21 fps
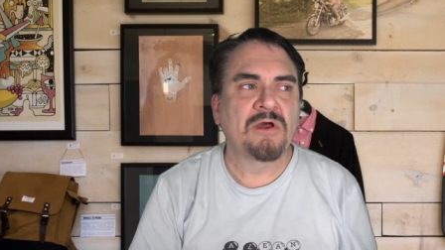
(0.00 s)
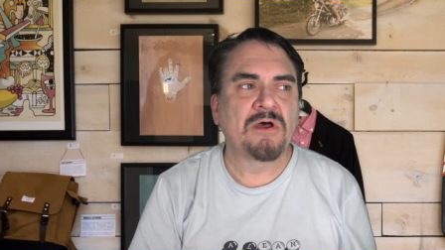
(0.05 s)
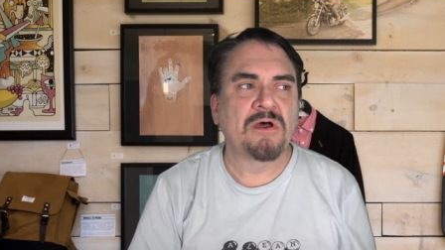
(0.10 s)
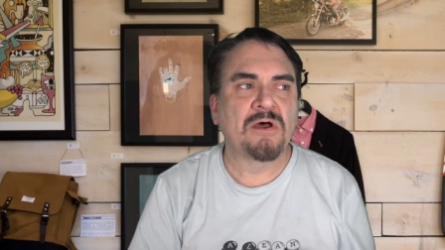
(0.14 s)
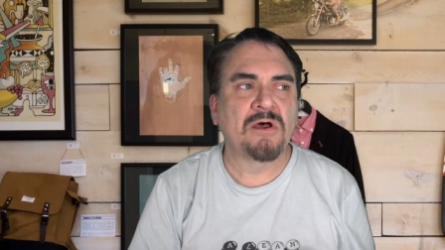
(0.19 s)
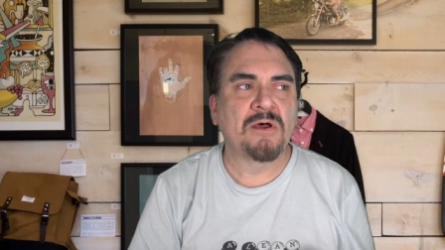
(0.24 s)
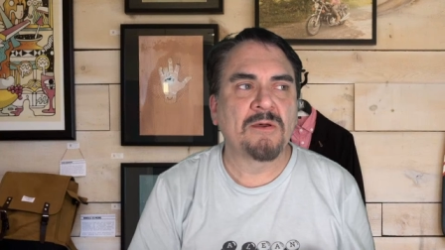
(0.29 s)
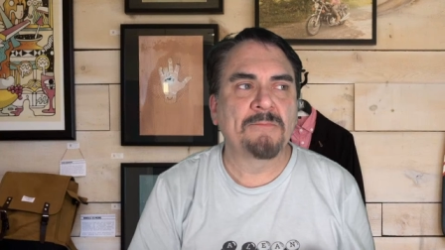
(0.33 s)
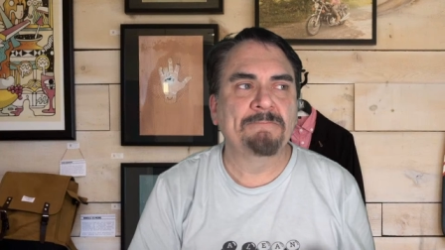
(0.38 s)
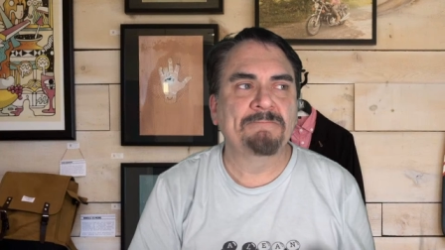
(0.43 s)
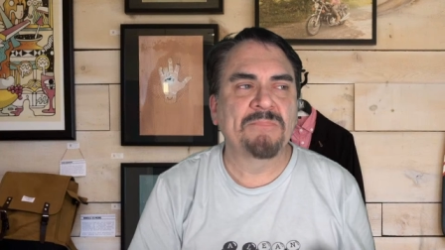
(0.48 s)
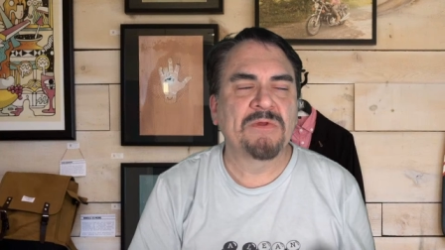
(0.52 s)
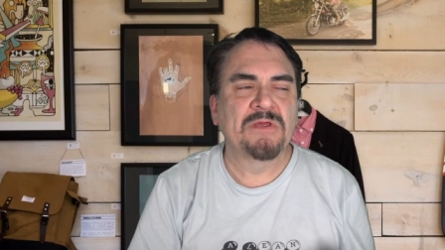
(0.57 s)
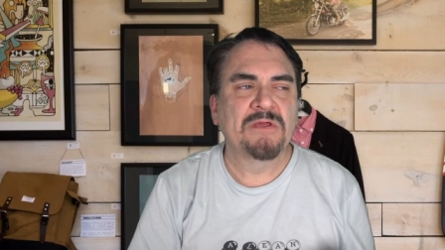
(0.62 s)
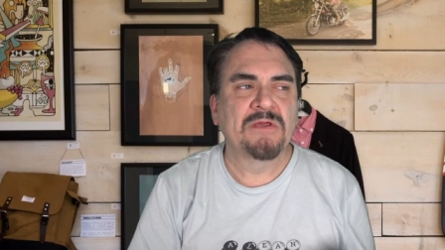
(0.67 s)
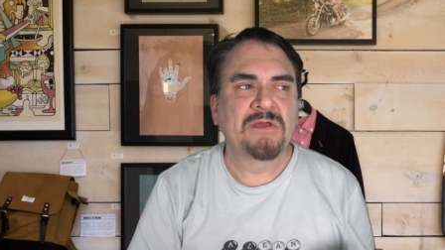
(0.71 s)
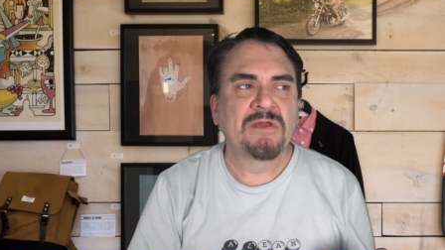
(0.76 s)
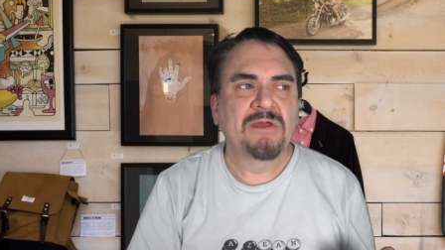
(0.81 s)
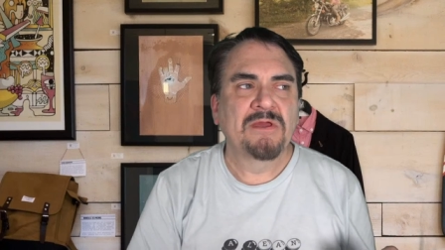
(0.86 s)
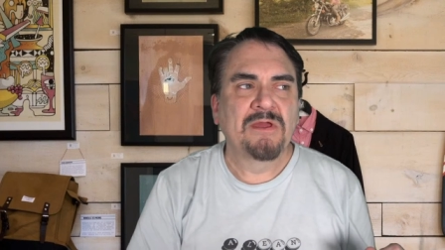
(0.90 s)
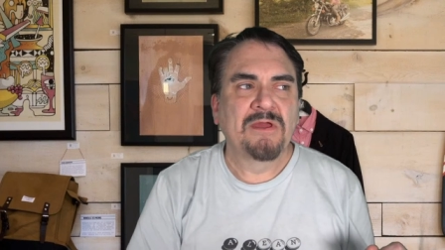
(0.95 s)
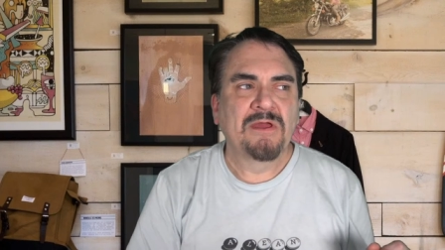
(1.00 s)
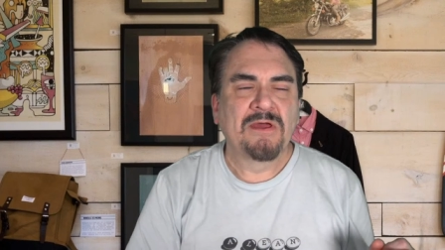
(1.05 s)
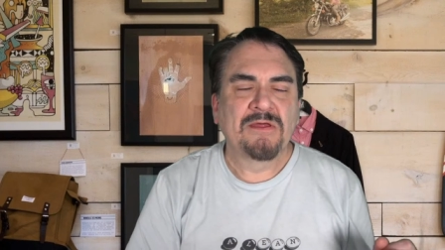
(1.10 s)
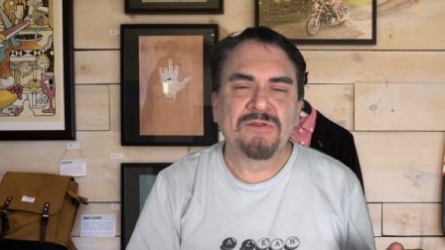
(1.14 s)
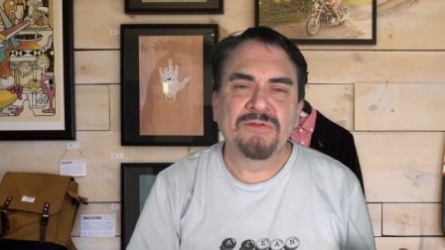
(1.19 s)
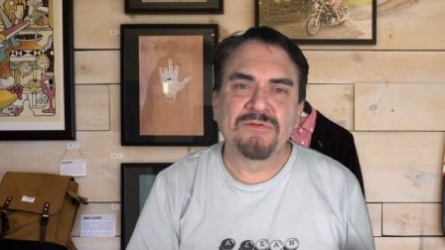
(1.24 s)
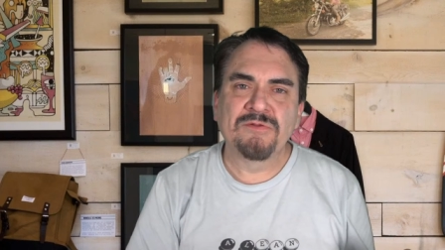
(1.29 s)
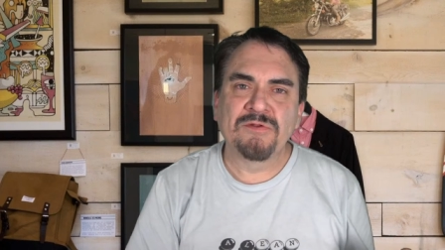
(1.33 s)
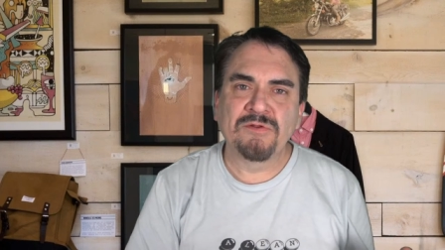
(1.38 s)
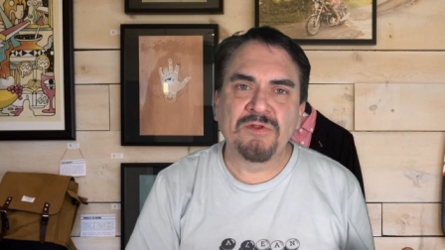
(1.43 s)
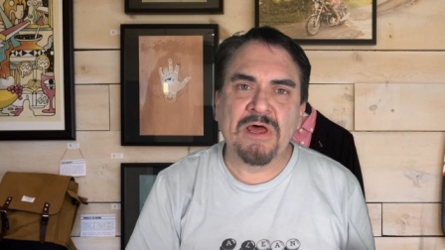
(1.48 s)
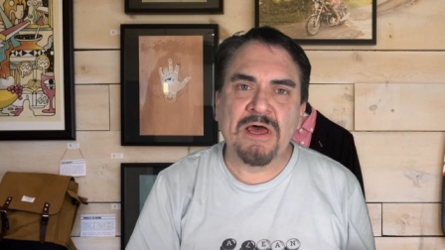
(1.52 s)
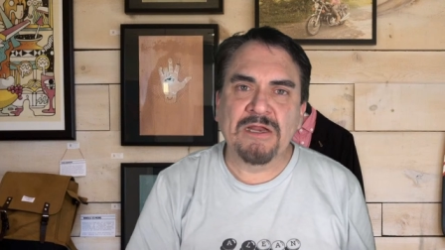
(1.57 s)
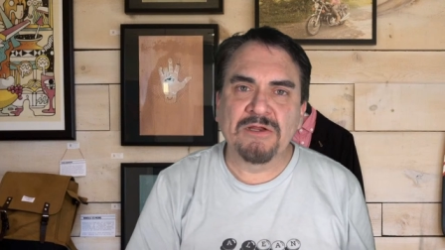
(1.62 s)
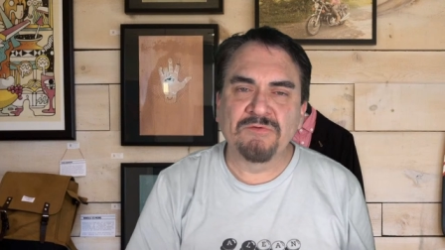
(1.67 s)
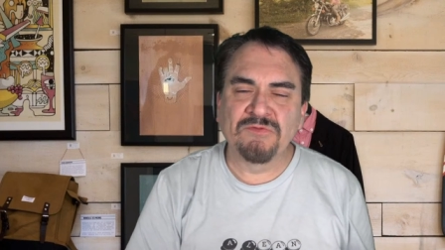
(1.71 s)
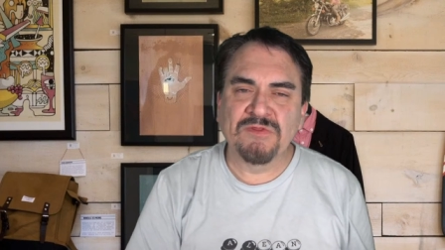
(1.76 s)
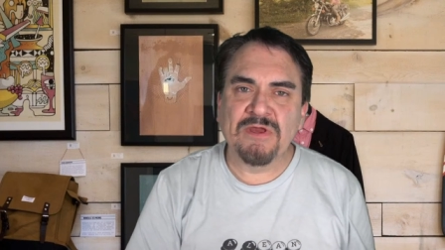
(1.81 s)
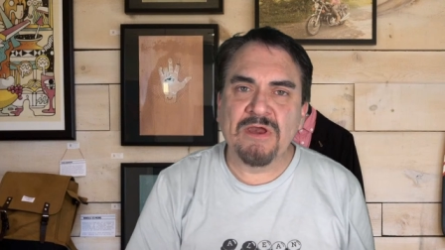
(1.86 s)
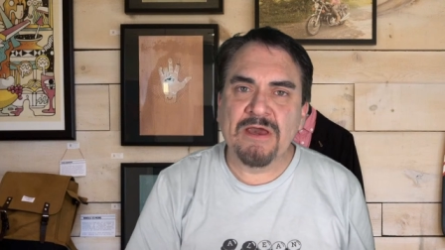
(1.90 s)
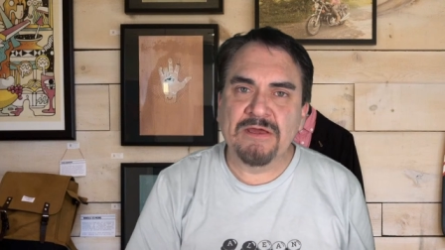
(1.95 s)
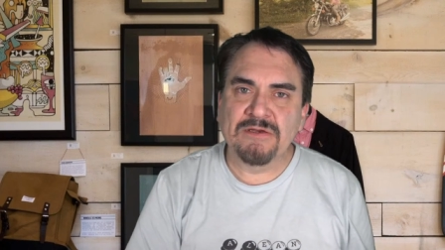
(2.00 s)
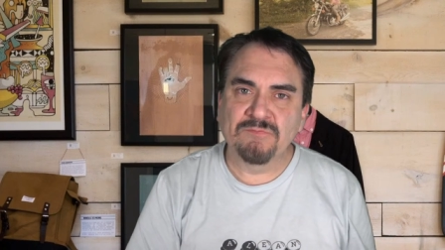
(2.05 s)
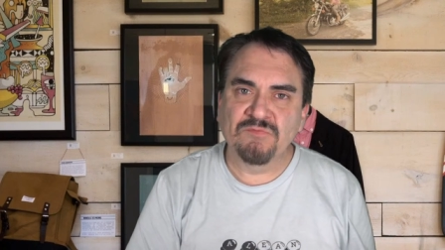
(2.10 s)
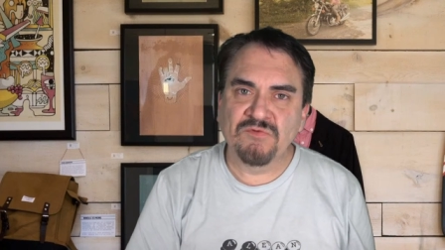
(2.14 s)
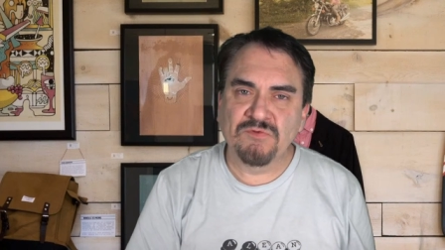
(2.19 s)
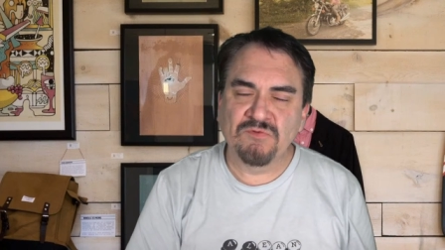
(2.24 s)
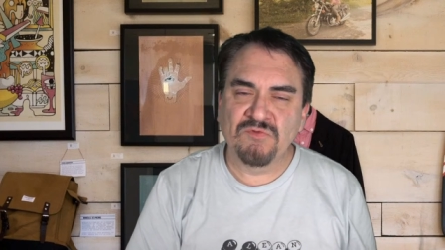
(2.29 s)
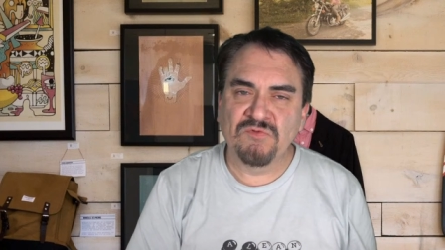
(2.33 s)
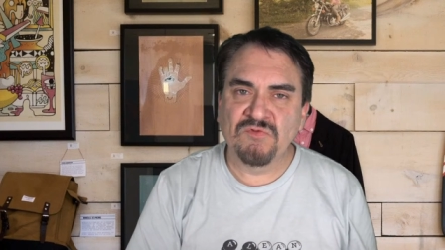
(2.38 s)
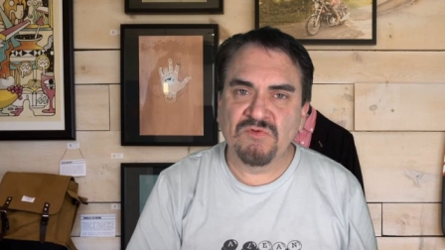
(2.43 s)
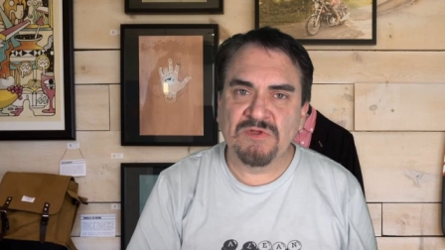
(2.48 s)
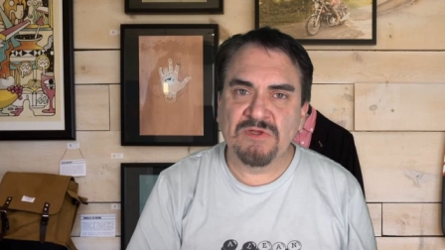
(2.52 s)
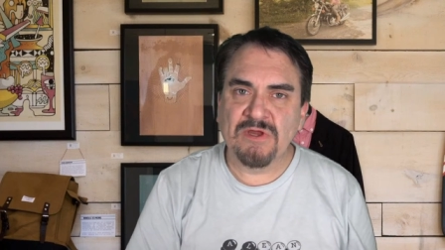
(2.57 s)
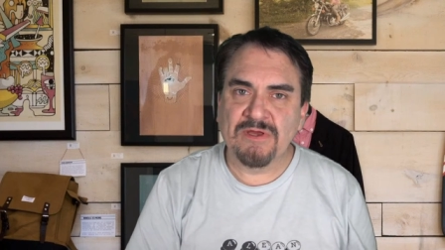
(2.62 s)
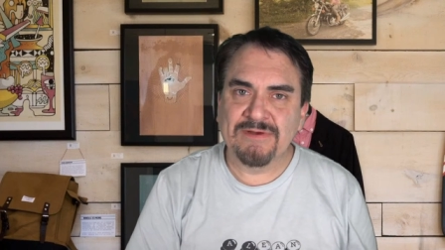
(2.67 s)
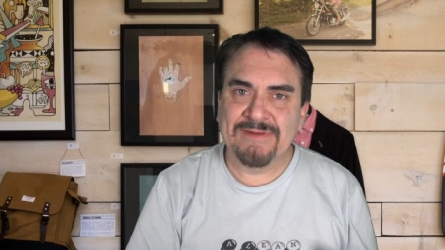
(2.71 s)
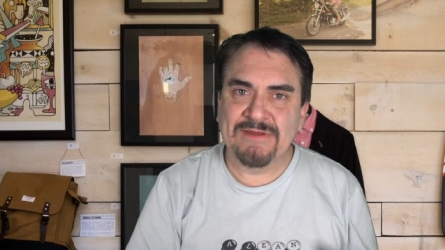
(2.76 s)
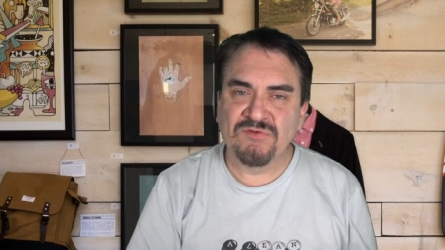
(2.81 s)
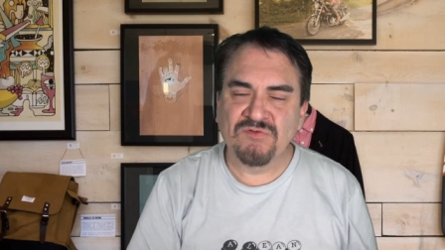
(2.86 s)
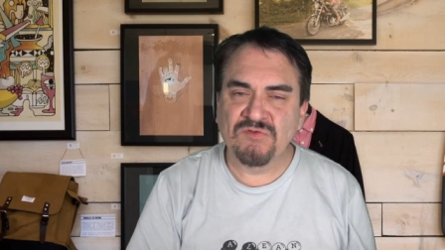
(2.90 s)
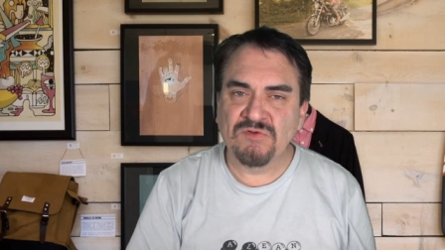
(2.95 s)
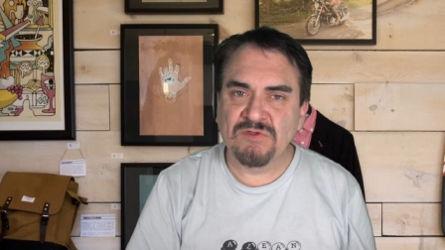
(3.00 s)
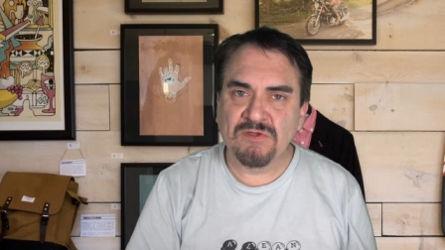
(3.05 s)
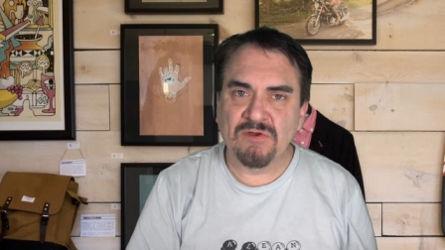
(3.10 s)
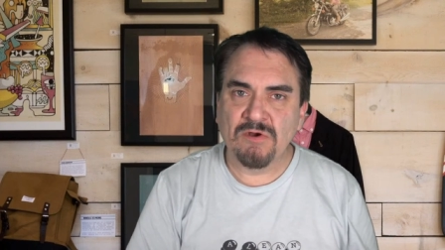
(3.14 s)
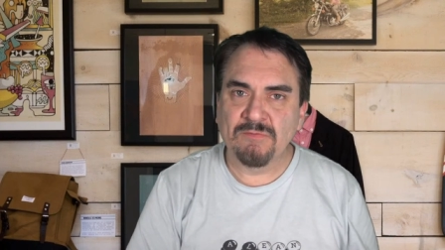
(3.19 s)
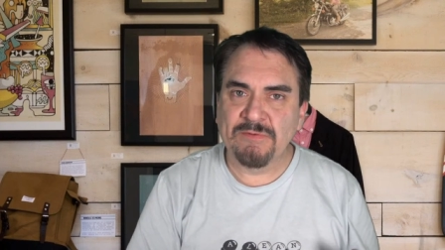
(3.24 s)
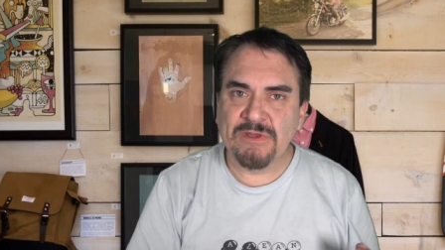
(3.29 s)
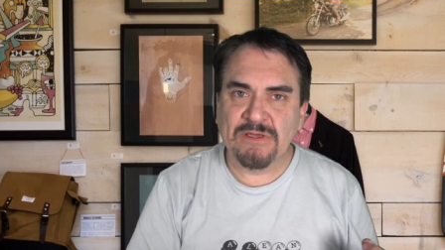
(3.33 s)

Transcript: A lot of the items you see on Etsy are